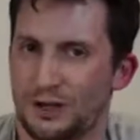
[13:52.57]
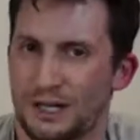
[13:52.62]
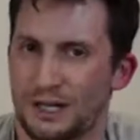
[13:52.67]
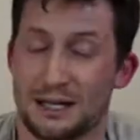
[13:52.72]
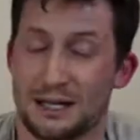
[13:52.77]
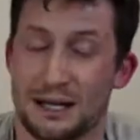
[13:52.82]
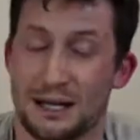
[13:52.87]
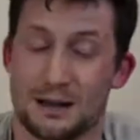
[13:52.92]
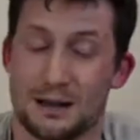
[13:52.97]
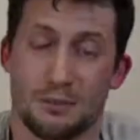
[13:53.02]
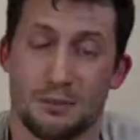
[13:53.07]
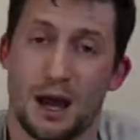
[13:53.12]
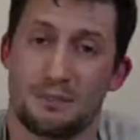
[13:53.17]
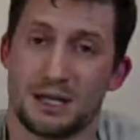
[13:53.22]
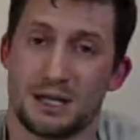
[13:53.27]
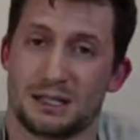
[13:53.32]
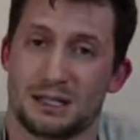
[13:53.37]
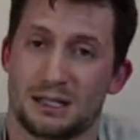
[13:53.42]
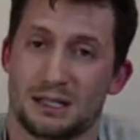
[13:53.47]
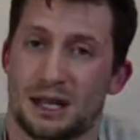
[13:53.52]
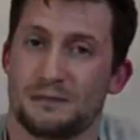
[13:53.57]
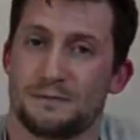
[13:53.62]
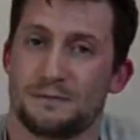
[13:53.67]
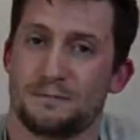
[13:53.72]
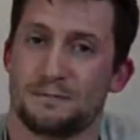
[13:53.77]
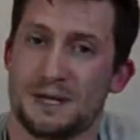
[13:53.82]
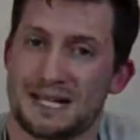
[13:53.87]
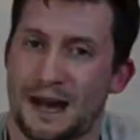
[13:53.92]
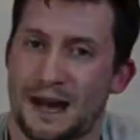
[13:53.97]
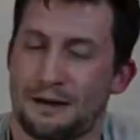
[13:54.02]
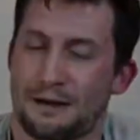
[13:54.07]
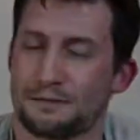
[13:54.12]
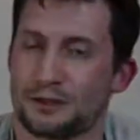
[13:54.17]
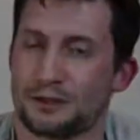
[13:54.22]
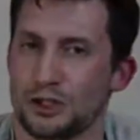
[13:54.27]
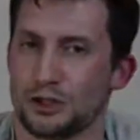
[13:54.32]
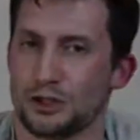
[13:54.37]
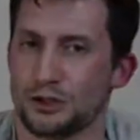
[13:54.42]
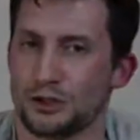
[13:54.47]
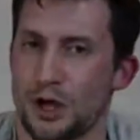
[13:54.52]
It might be kind of mid-afternoon
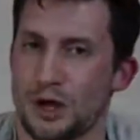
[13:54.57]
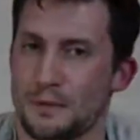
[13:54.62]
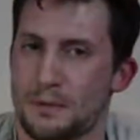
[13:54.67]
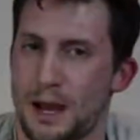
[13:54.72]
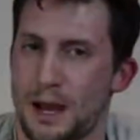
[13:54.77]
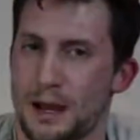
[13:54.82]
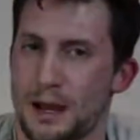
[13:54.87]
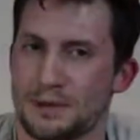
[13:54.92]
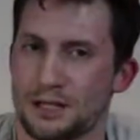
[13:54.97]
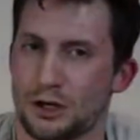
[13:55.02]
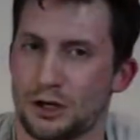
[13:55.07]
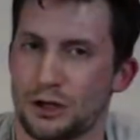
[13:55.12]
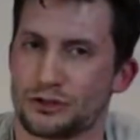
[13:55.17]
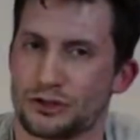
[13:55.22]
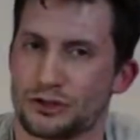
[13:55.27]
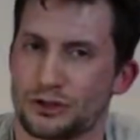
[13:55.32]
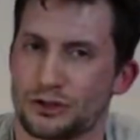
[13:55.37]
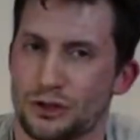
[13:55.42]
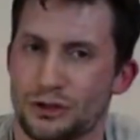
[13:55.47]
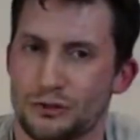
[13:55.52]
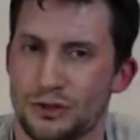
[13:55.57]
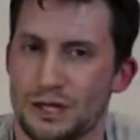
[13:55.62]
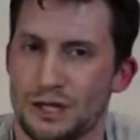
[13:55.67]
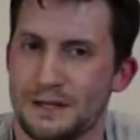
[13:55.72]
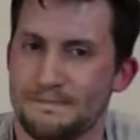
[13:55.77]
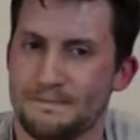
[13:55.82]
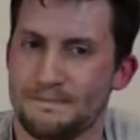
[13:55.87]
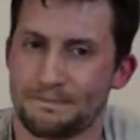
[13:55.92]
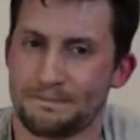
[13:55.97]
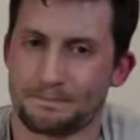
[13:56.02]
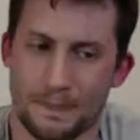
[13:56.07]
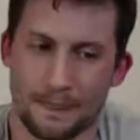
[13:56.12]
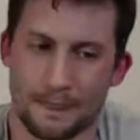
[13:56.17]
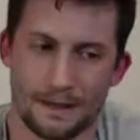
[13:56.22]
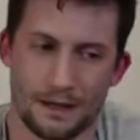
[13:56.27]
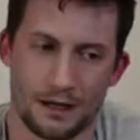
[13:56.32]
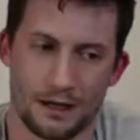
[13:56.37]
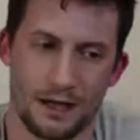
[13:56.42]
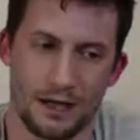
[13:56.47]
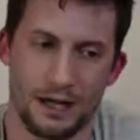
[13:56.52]
though. It might be closer to 3.
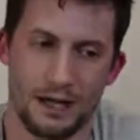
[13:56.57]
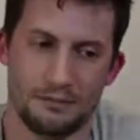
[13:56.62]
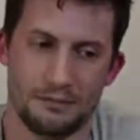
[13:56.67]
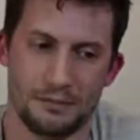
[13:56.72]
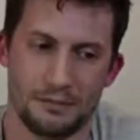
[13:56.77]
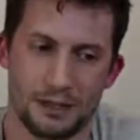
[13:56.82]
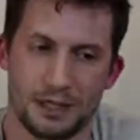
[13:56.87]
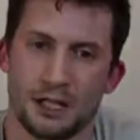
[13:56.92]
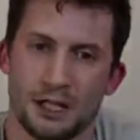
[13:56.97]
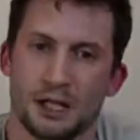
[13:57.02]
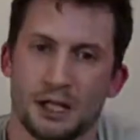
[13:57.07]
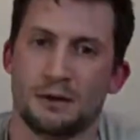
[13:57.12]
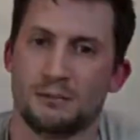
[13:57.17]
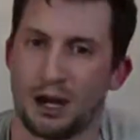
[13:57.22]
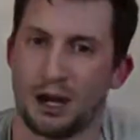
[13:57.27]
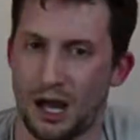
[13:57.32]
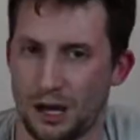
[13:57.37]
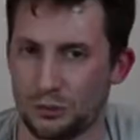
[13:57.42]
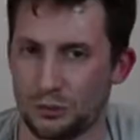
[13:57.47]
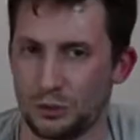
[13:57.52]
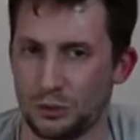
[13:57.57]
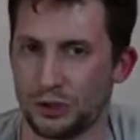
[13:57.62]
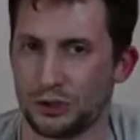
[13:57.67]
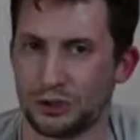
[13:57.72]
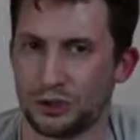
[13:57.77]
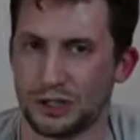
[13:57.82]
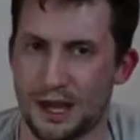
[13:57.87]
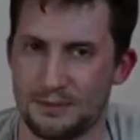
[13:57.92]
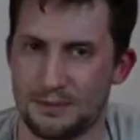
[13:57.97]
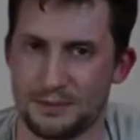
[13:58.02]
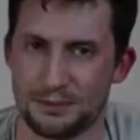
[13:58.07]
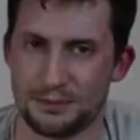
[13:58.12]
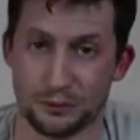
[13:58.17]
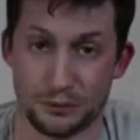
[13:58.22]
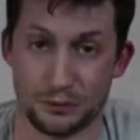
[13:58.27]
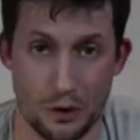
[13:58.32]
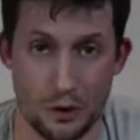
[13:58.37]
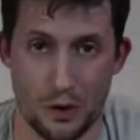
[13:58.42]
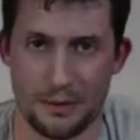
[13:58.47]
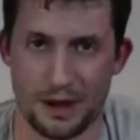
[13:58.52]
But I will let people know
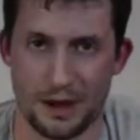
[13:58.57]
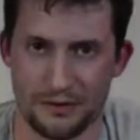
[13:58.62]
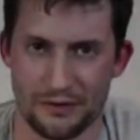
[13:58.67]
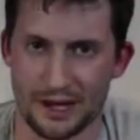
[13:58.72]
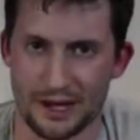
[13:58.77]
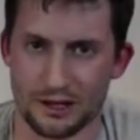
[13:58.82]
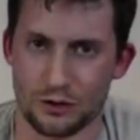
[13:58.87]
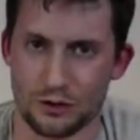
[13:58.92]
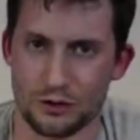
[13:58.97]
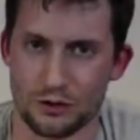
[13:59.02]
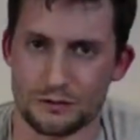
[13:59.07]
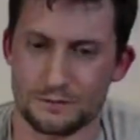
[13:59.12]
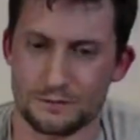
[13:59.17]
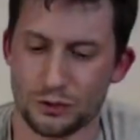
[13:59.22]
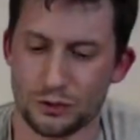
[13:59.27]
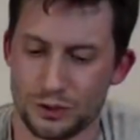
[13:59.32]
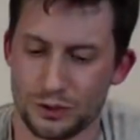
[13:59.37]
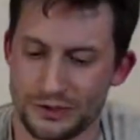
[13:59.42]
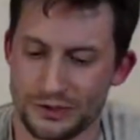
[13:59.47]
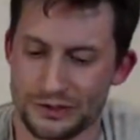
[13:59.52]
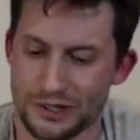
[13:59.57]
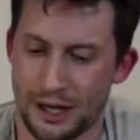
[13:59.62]
about that going forwards.